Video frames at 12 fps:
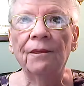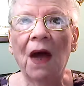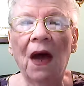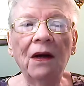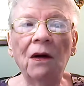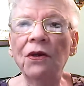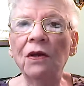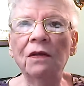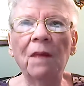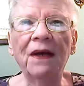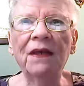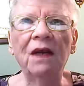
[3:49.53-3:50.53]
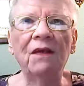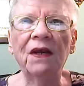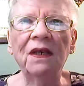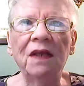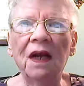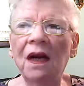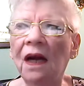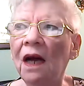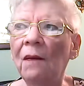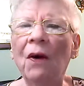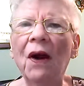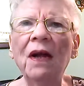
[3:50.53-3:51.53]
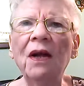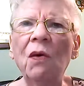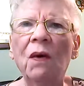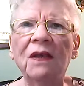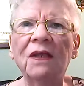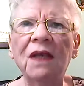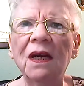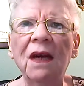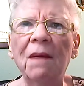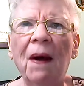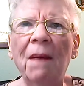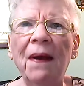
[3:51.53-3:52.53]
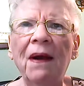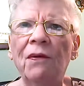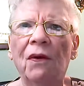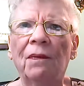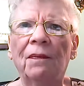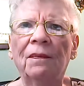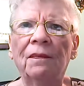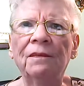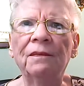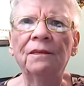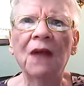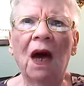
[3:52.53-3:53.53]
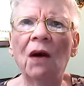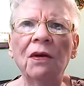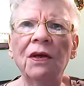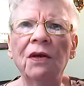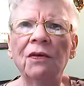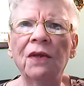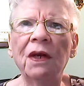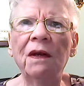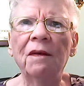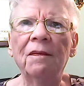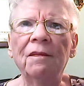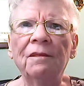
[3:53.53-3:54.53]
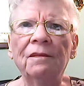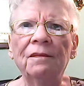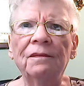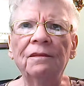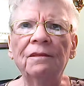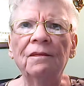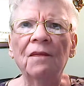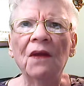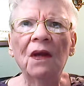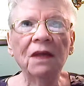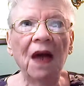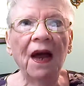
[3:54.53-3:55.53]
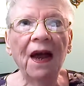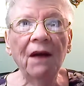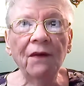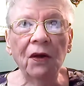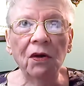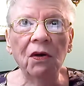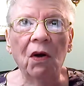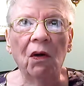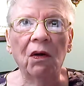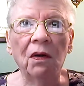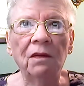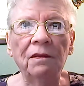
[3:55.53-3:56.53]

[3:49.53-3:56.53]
I don't use my TV set. I got a brand new one sitting in my bedroom. I don't use it because I have Google.